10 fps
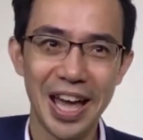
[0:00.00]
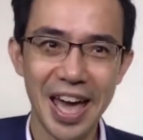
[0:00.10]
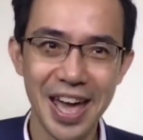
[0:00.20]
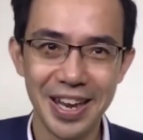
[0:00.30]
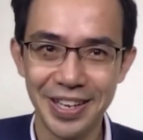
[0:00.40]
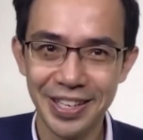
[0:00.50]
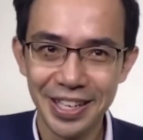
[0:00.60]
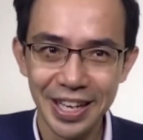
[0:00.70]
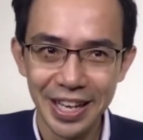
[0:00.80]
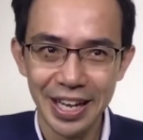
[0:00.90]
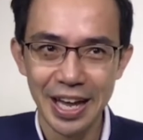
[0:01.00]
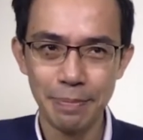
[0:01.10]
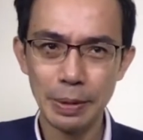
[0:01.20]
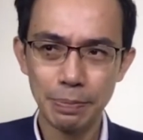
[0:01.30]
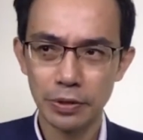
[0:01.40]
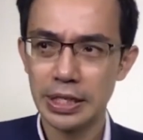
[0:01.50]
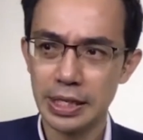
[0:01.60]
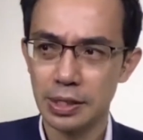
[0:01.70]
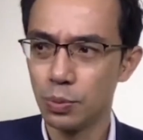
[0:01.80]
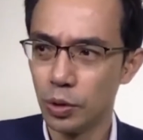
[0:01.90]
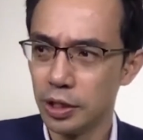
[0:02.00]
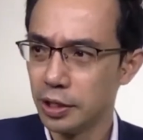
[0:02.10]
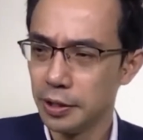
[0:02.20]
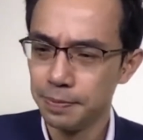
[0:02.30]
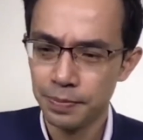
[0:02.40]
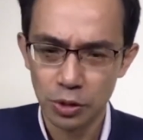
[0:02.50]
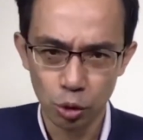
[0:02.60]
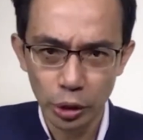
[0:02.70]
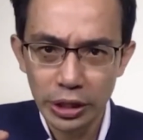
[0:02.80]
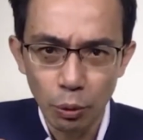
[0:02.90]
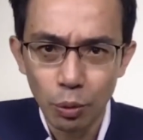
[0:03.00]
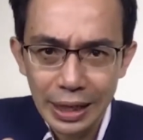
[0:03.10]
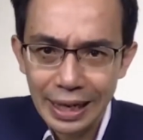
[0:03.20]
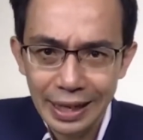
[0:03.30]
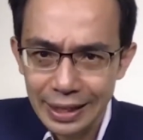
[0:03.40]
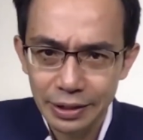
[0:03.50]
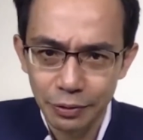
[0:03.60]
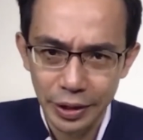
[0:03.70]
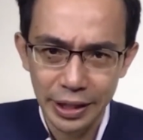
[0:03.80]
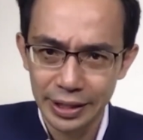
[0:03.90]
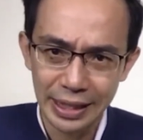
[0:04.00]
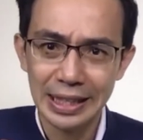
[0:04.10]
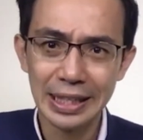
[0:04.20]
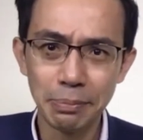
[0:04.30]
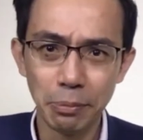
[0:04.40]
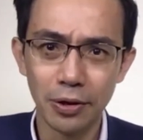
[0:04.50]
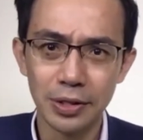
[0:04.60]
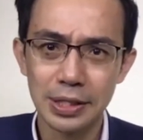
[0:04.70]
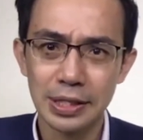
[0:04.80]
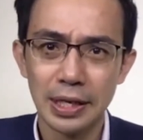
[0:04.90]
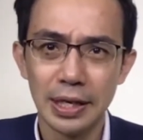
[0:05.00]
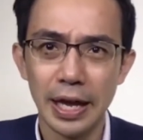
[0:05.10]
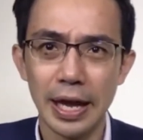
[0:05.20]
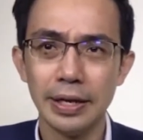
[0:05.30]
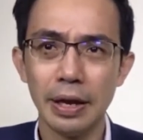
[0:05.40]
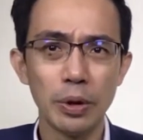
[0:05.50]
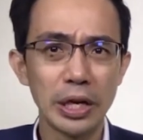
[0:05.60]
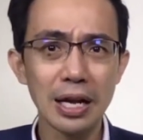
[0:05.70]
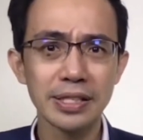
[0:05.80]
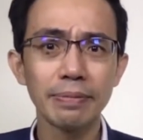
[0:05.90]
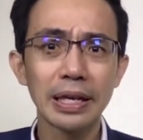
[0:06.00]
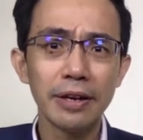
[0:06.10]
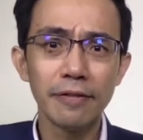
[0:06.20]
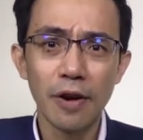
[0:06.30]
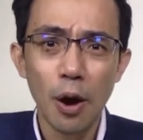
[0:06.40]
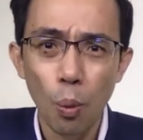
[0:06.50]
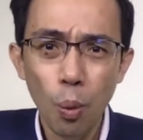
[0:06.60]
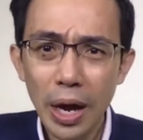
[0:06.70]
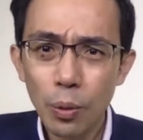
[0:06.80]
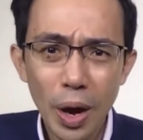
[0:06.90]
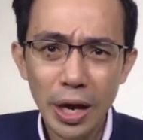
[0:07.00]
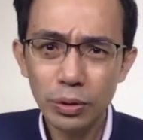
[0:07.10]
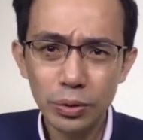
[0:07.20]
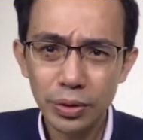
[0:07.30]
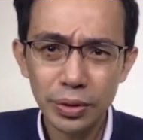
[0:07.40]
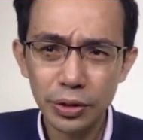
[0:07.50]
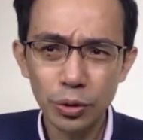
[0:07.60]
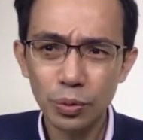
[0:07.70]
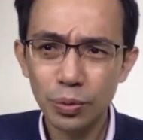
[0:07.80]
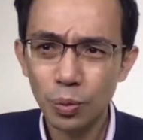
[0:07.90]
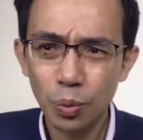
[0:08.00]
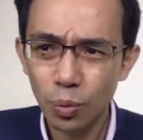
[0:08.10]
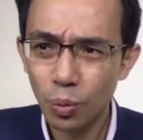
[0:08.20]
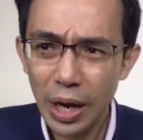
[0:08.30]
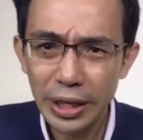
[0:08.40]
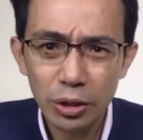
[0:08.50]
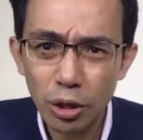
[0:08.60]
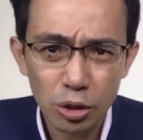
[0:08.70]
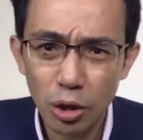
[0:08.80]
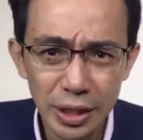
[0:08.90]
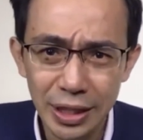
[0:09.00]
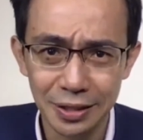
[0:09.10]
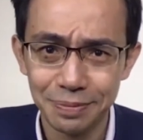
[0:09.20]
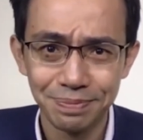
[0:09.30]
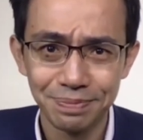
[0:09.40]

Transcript: And people just were doing their work, clacking away on their keyboards. And we asked them kind of, why are you not talking?